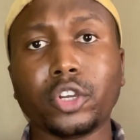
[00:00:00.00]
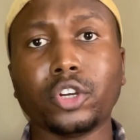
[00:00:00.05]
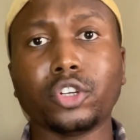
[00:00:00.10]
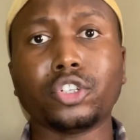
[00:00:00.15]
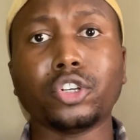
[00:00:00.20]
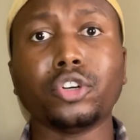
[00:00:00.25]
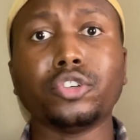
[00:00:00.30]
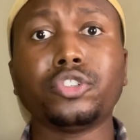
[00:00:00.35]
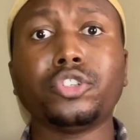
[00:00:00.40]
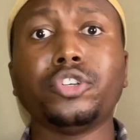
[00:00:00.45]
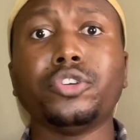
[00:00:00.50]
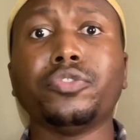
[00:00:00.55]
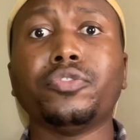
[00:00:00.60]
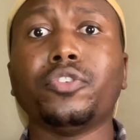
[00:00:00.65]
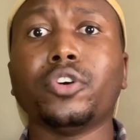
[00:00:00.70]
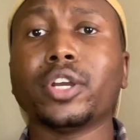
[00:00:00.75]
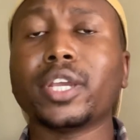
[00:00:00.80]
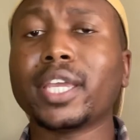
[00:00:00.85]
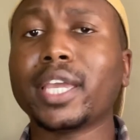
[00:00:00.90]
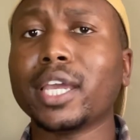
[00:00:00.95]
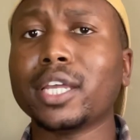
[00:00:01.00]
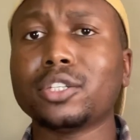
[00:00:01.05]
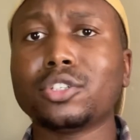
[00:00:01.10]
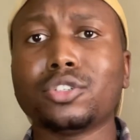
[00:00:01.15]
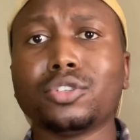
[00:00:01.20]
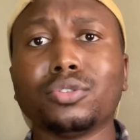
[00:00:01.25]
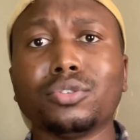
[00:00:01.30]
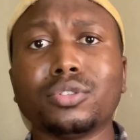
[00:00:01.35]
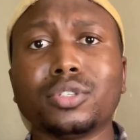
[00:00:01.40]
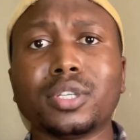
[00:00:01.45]
Don't you forget
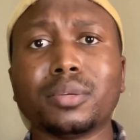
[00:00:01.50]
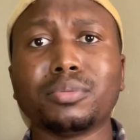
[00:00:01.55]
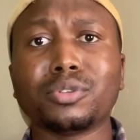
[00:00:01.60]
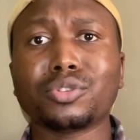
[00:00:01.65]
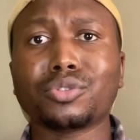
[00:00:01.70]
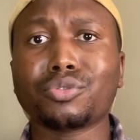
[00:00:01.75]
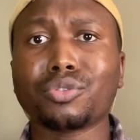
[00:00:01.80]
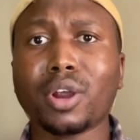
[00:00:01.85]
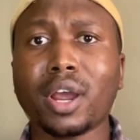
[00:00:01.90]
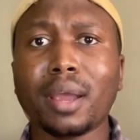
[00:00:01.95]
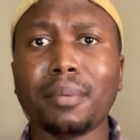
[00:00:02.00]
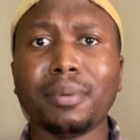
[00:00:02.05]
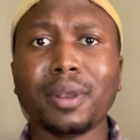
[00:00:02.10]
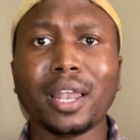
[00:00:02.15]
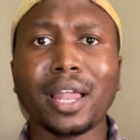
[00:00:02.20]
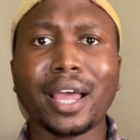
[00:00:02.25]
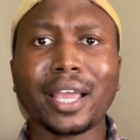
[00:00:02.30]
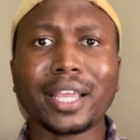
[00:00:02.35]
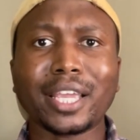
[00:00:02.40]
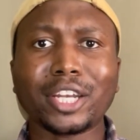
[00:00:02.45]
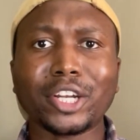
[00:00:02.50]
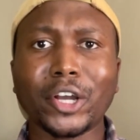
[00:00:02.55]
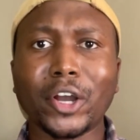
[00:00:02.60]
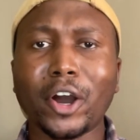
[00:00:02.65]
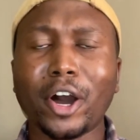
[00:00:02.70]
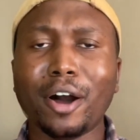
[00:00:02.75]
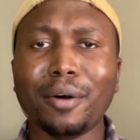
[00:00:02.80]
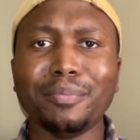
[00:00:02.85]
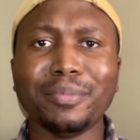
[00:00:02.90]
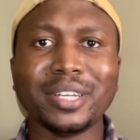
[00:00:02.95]
to subscribe, like, and
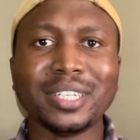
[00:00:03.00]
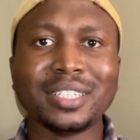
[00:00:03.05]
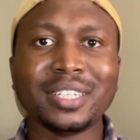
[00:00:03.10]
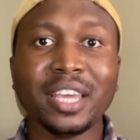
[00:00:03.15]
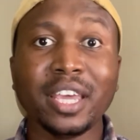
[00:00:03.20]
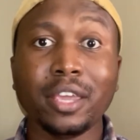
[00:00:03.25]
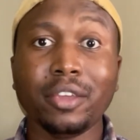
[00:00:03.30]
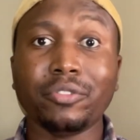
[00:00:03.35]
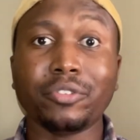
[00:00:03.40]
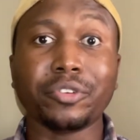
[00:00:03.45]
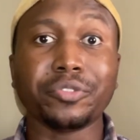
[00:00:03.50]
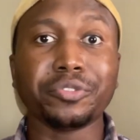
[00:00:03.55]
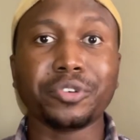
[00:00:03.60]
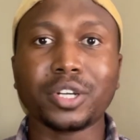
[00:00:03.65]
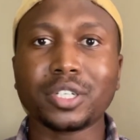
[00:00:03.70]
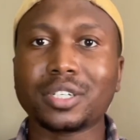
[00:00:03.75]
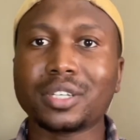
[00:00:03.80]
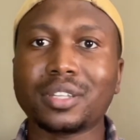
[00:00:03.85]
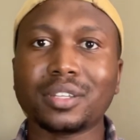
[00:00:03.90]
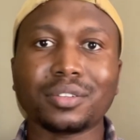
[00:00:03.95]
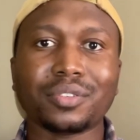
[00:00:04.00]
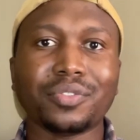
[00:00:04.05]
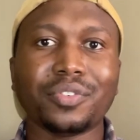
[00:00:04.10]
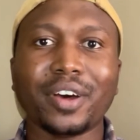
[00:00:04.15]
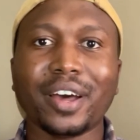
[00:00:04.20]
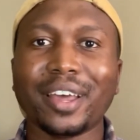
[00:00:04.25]
comment if you watched this far.